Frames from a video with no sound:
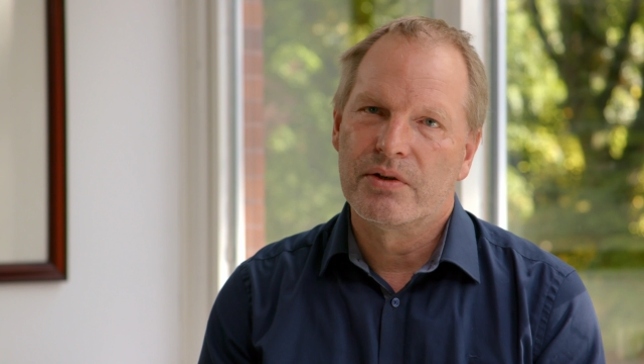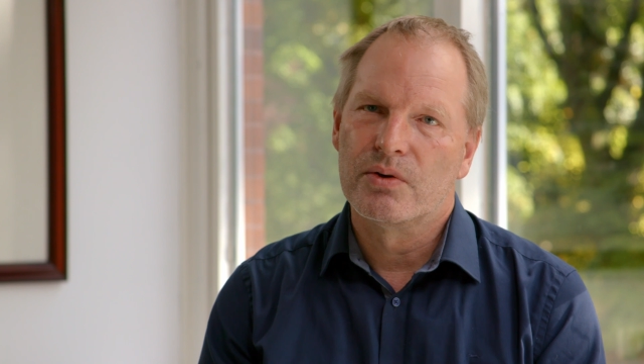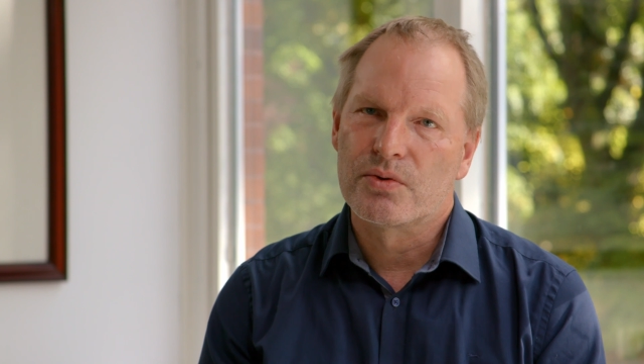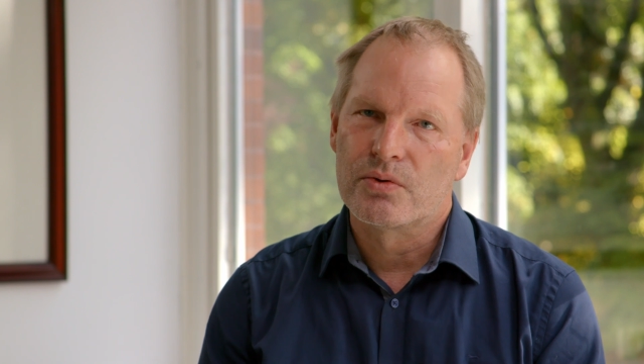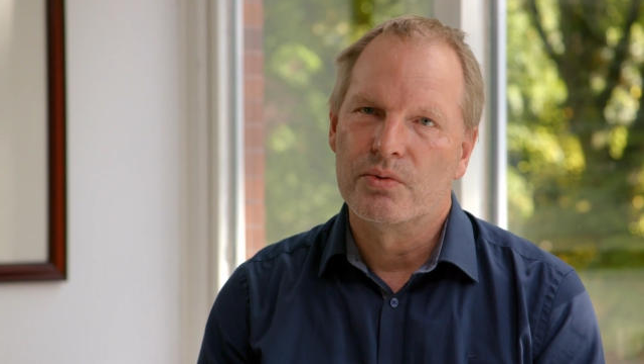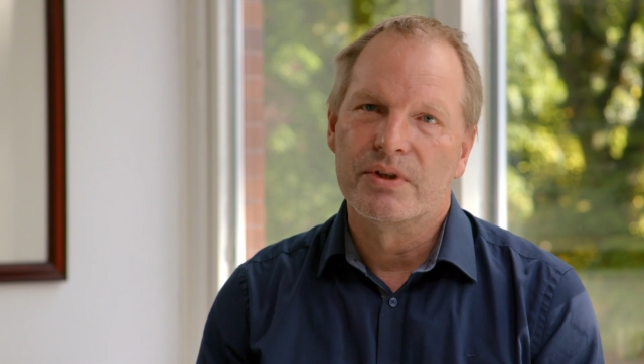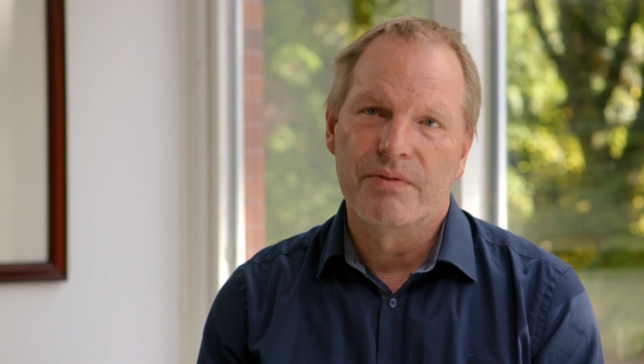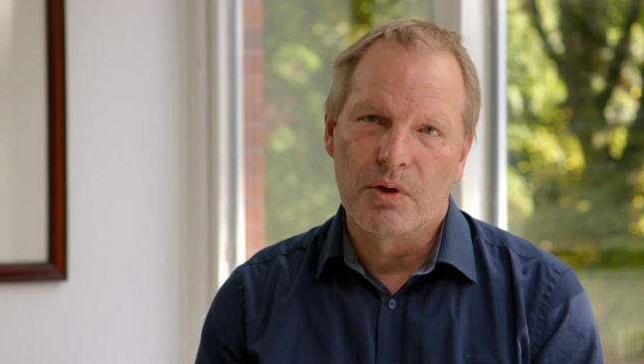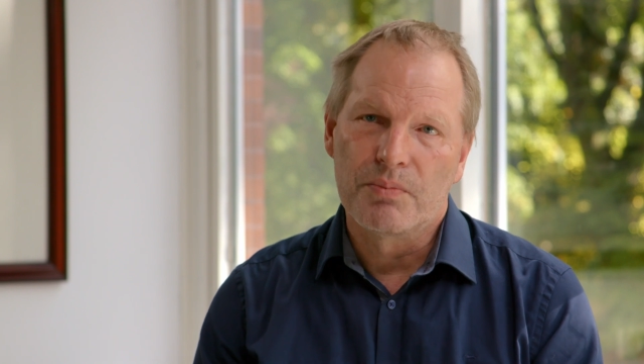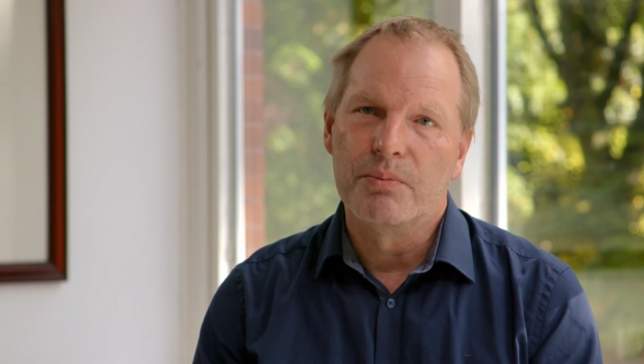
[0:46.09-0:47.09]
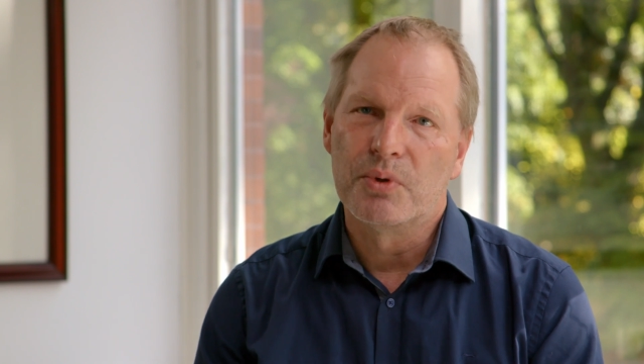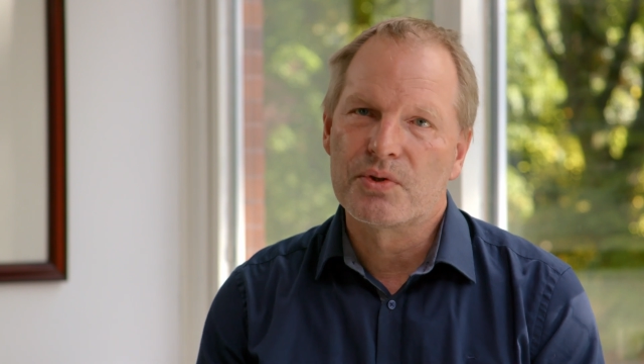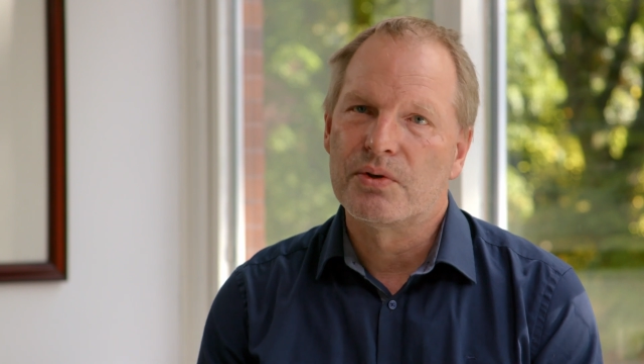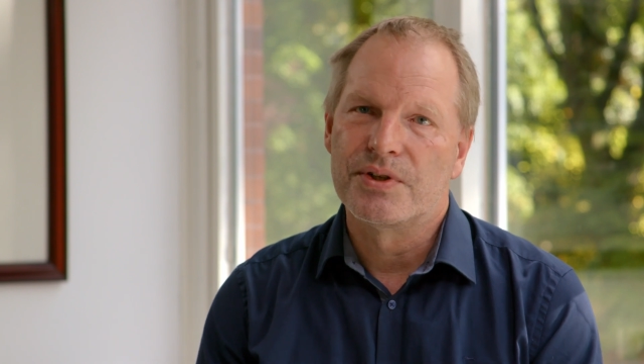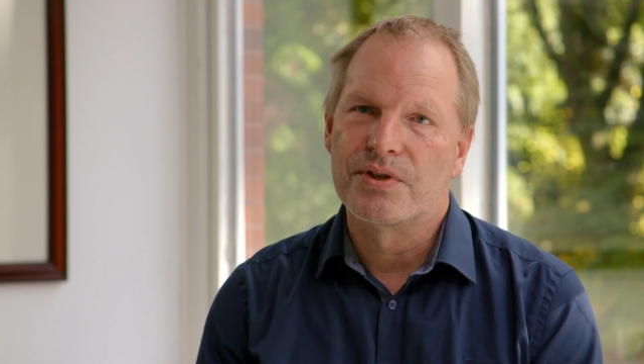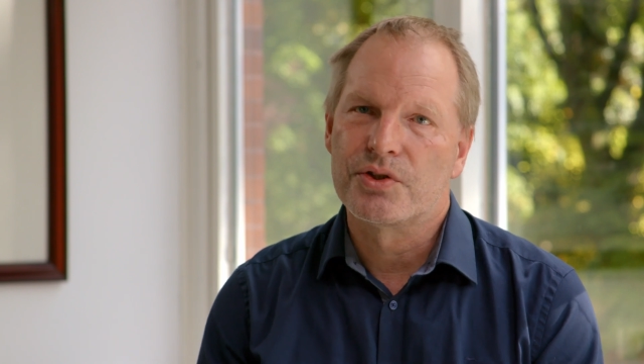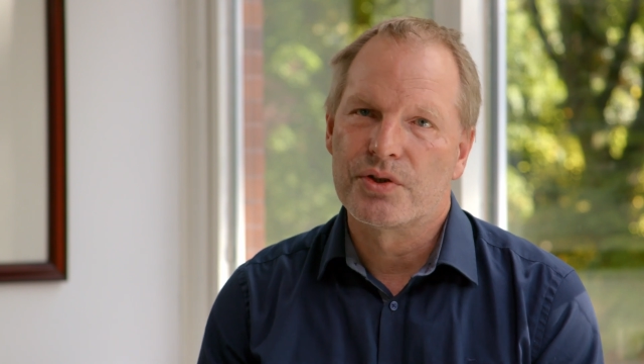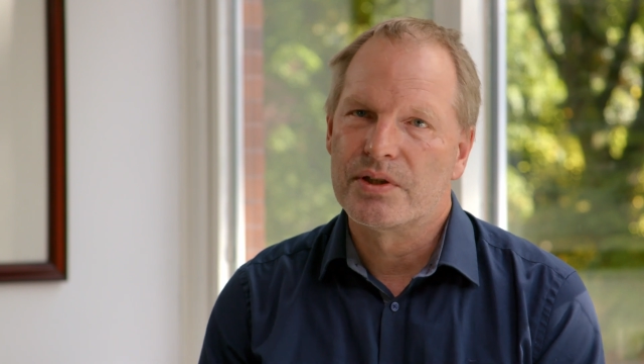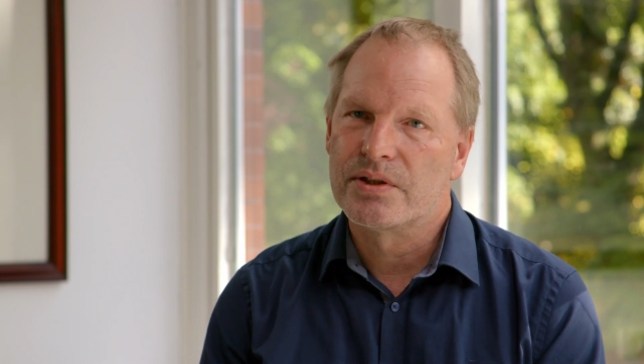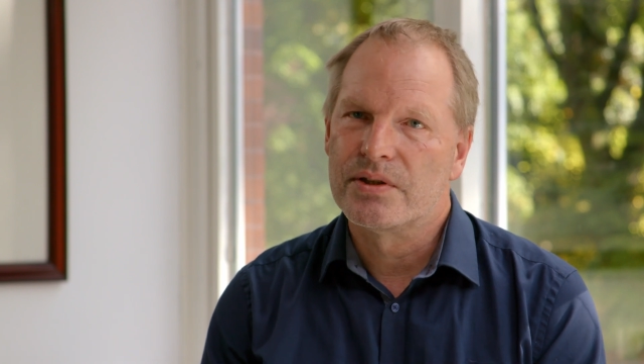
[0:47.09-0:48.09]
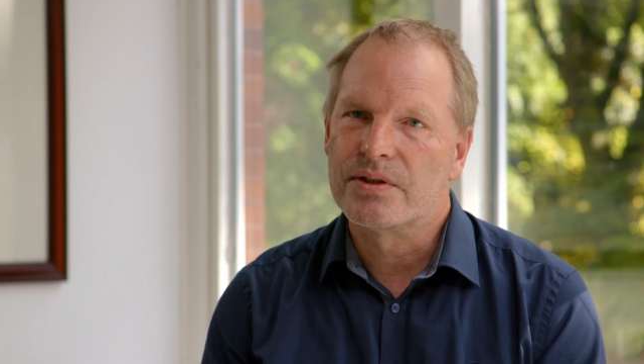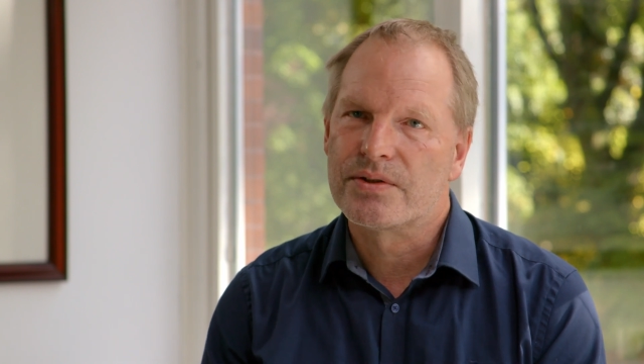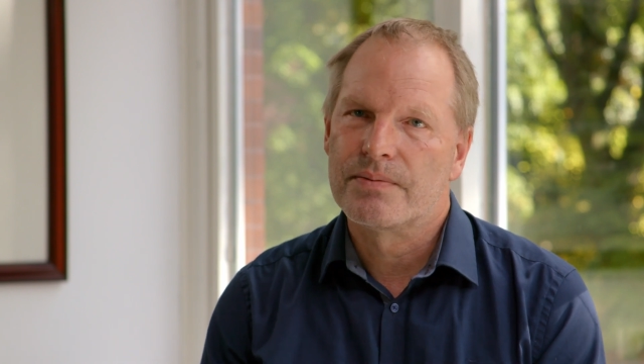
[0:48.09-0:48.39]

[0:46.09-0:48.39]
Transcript: also to develop the post-ionization techniques.